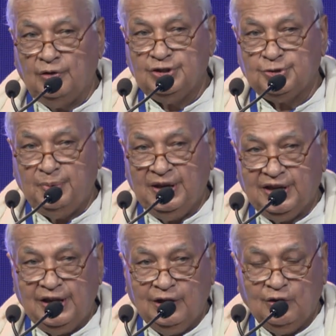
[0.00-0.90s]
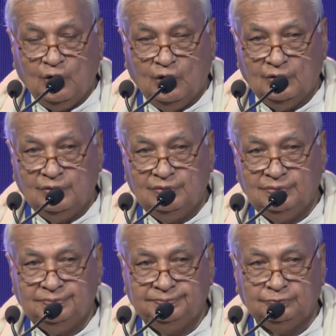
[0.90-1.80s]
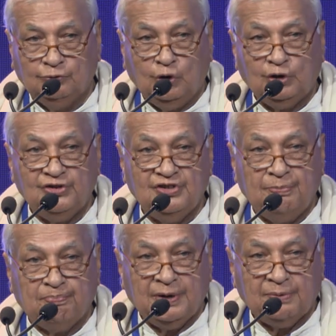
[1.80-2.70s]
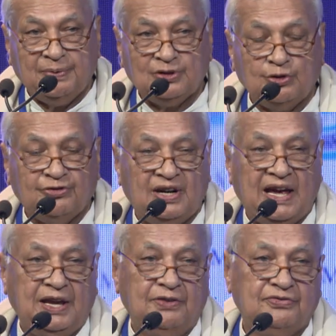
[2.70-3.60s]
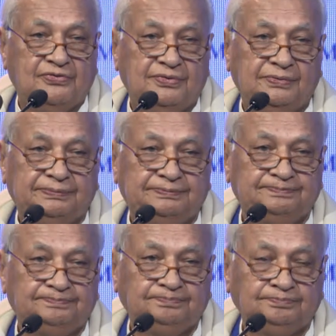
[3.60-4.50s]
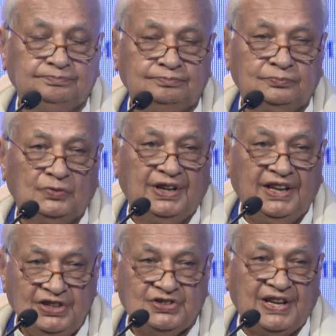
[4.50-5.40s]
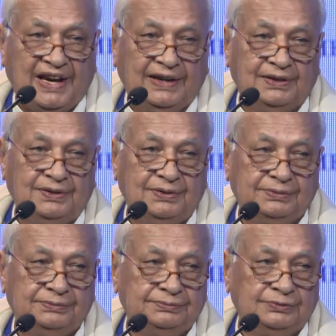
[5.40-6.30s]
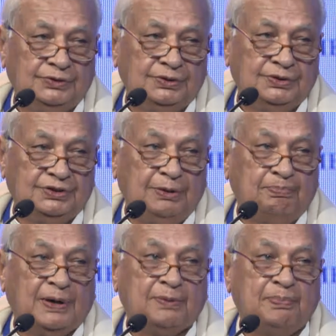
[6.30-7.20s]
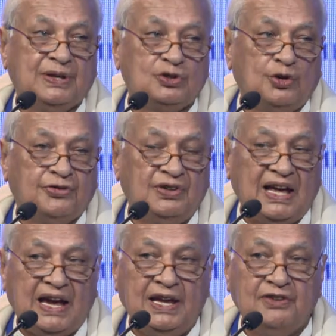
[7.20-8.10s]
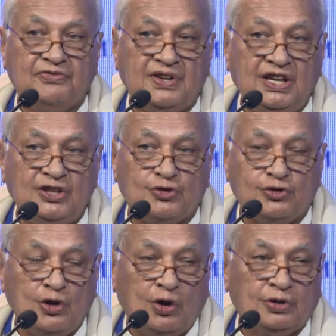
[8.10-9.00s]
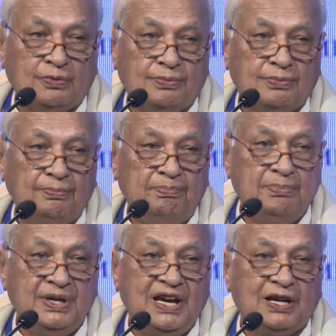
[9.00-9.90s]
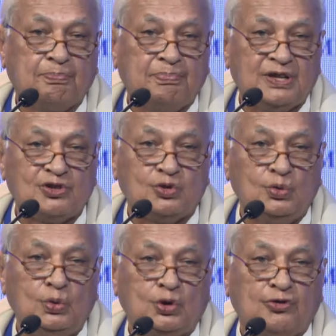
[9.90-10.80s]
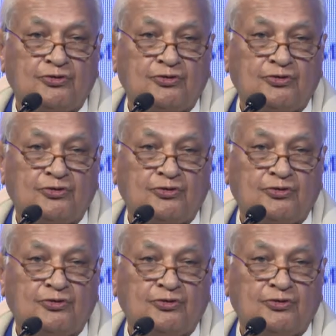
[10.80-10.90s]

speaking on what is the purpose of life, he said, the purpose of life is not mere pursuit of